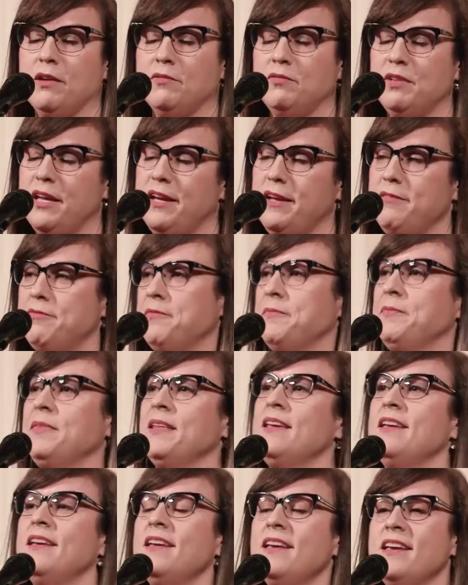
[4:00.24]
of life.
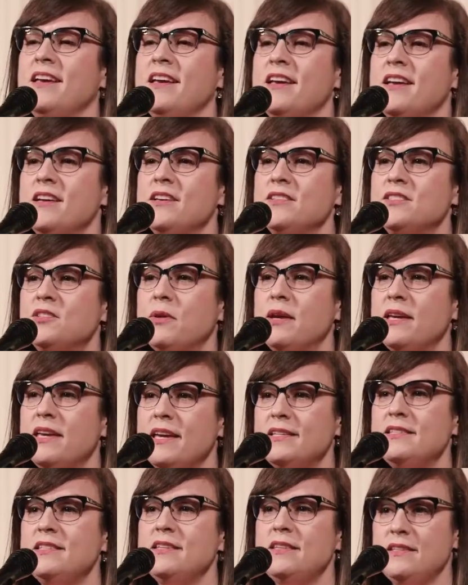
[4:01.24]
So I
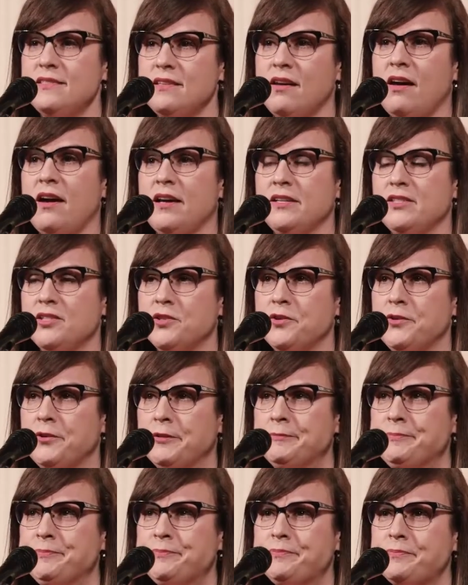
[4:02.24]
get to this
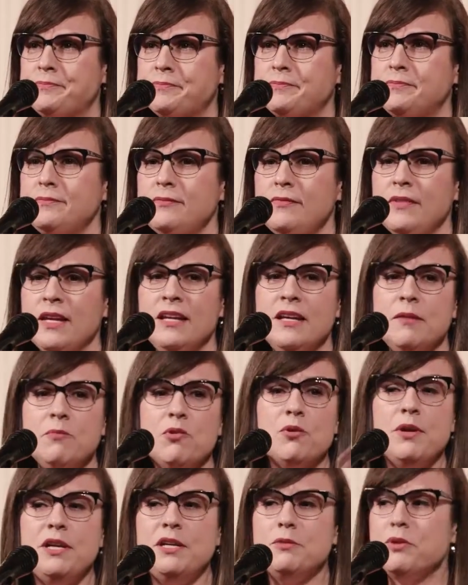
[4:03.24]
hostel and I'm
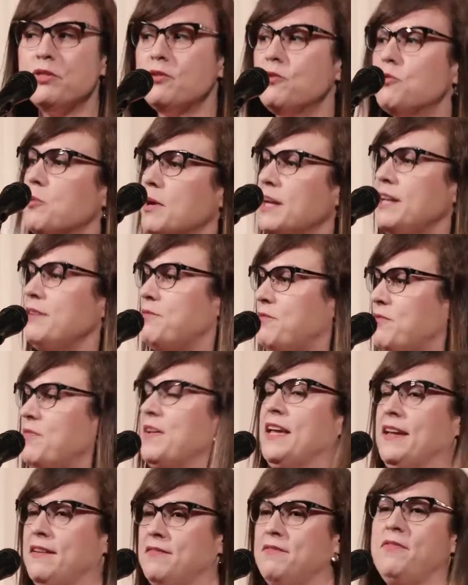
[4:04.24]
greeted with great
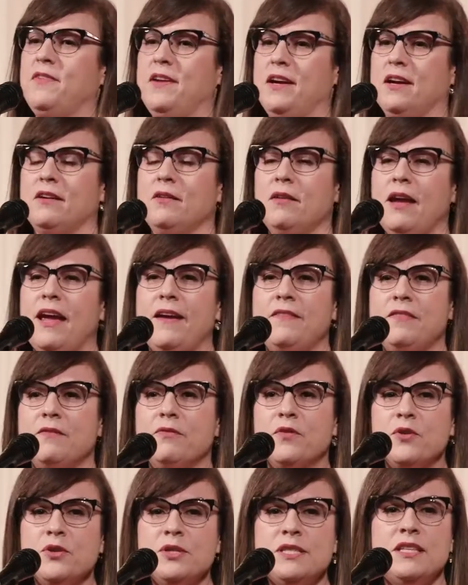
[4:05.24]
fanfare. And the
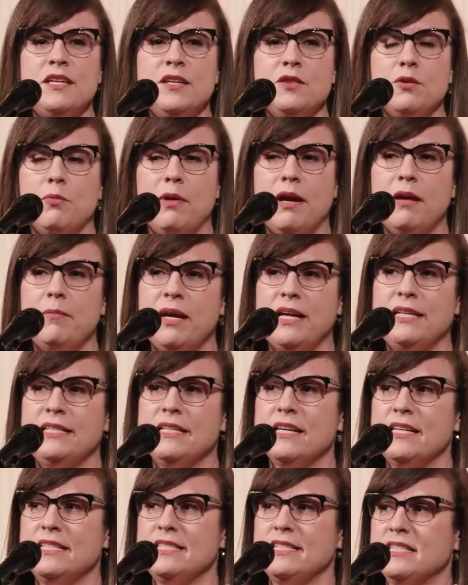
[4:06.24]
first thing the rabbi
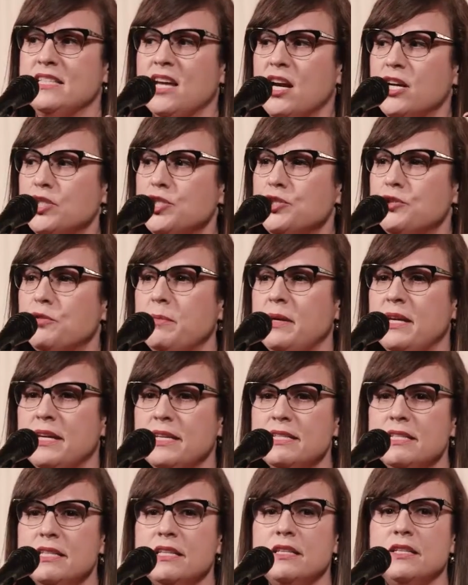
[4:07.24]
does is usher me
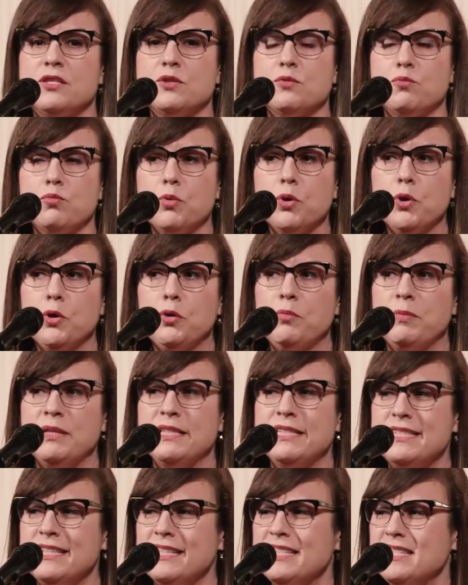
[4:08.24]
into this room and
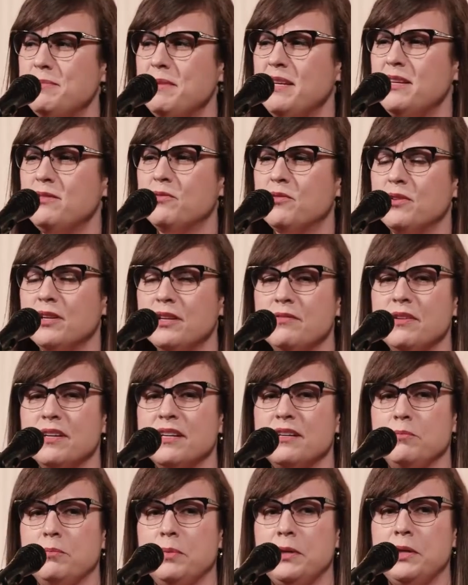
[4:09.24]
sits me in front of a
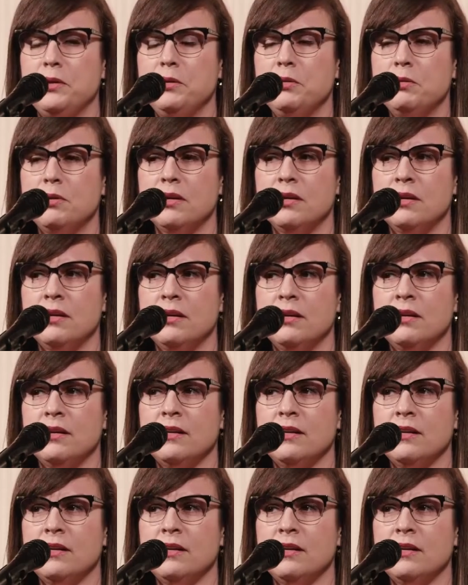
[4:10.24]
computer.